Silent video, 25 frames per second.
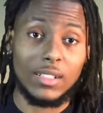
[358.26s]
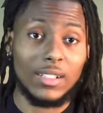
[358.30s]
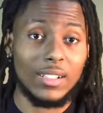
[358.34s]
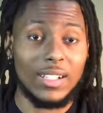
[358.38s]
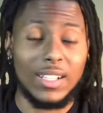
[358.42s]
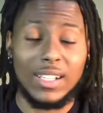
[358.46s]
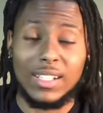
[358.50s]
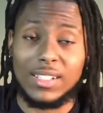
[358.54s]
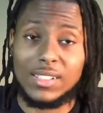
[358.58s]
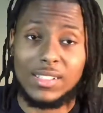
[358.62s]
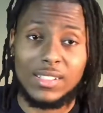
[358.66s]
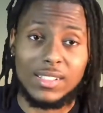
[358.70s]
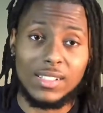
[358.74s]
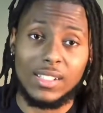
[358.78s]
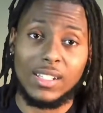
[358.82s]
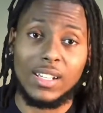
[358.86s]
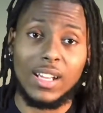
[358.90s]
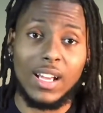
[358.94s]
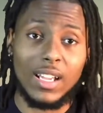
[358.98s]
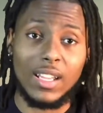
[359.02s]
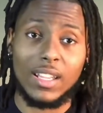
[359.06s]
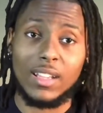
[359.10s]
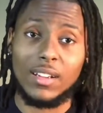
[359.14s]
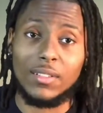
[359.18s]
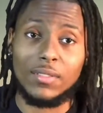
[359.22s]
I just did
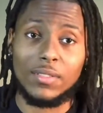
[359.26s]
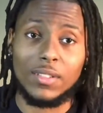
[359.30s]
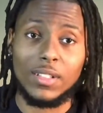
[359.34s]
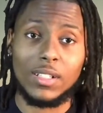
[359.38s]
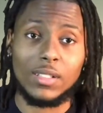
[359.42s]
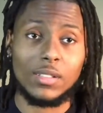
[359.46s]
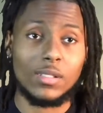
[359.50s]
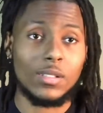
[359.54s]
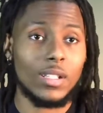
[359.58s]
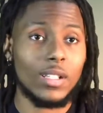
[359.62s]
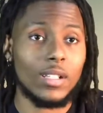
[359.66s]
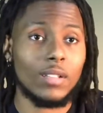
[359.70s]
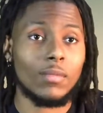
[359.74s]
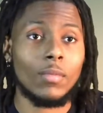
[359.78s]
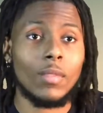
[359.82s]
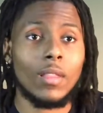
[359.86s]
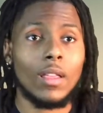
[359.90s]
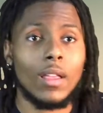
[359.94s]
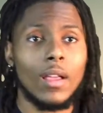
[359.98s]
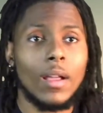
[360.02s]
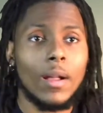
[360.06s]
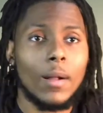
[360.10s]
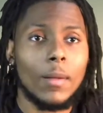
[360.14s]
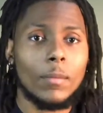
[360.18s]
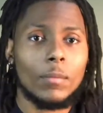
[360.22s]
not care for that track.
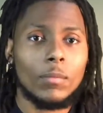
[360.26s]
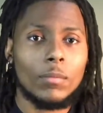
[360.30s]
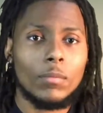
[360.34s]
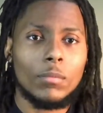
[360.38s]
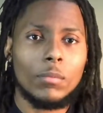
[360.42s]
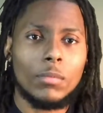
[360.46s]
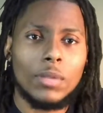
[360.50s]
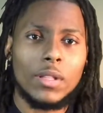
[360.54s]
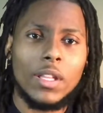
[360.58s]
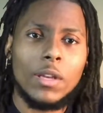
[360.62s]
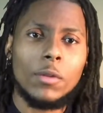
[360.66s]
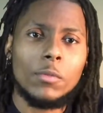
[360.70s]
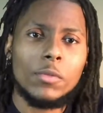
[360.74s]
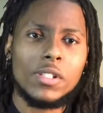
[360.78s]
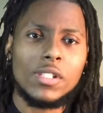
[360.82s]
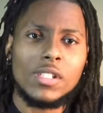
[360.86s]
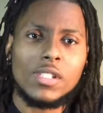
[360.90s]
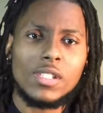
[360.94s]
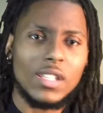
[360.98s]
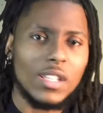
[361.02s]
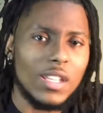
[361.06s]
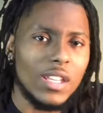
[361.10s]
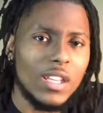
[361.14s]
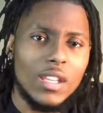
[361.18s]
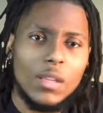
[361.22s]
But then we
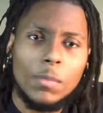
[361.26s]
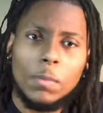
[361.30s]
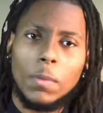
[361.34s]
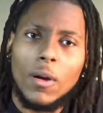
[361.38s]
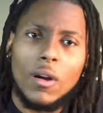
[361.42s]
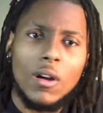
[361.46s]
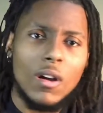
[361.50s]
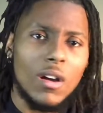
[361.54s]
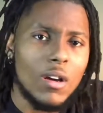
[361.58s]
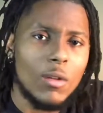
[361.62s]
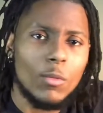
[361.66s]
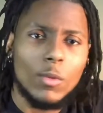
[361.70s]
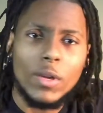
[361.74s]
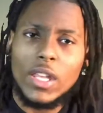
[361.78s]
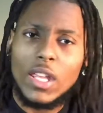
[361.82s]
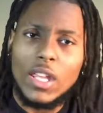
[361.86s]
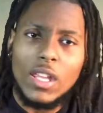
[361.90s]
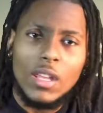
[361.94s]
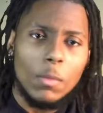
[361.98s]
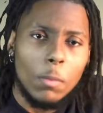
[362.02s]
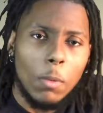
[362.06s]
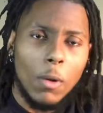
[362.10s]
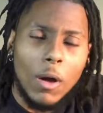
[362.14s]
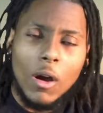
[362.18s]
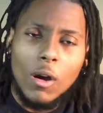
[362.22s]
just keep on. We
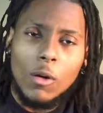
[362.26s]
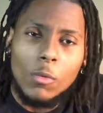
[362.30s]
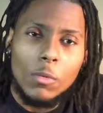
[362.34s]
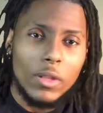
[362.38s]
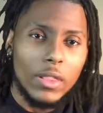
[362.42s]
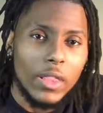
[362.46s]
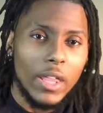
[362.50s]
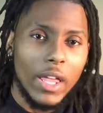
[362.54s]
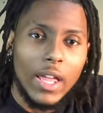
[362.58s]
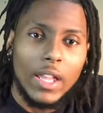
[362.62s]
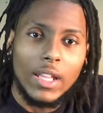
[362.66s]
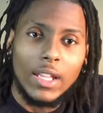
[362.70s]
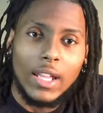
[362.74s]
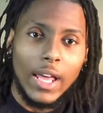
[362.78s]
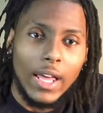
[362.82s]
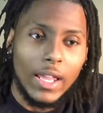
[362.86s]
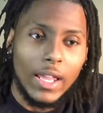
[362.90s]
keep on with that like